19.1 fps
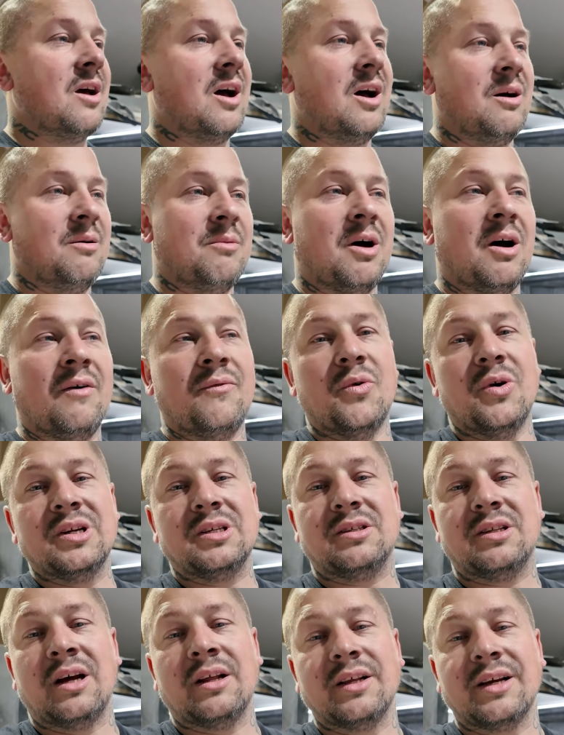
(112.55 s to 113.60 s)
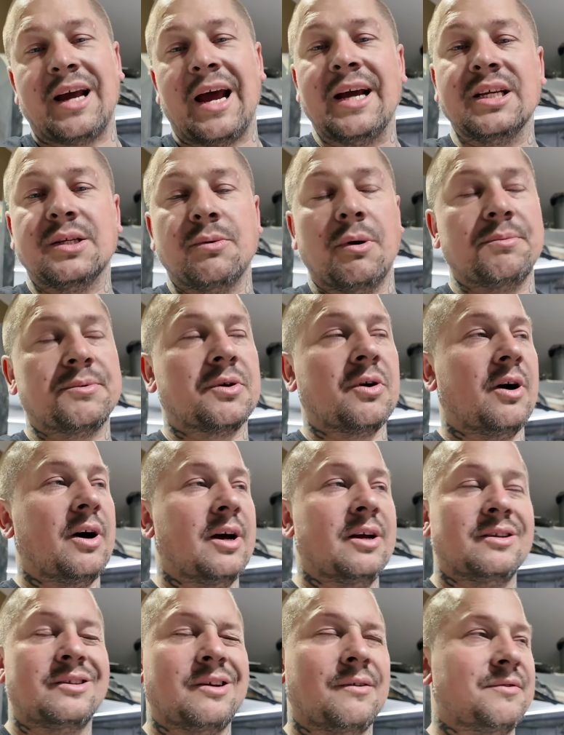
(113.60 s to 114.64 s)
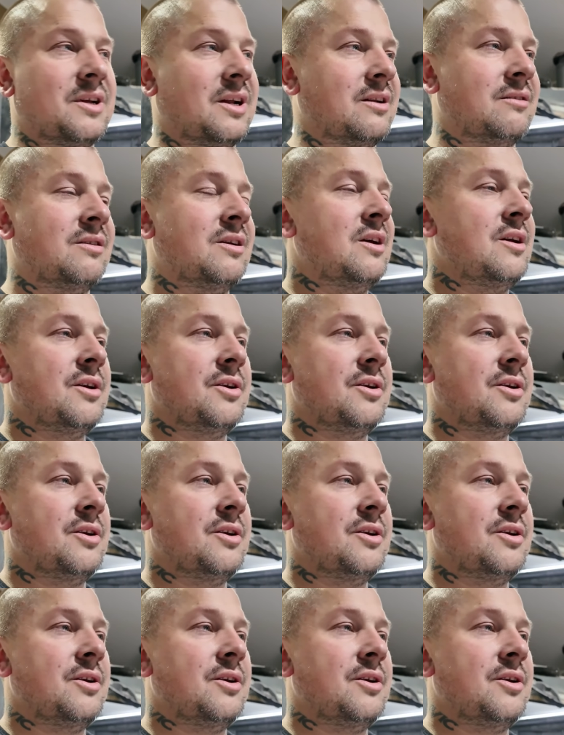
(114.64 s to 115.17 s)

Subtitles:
I've always done the K swaps, guys. I've done,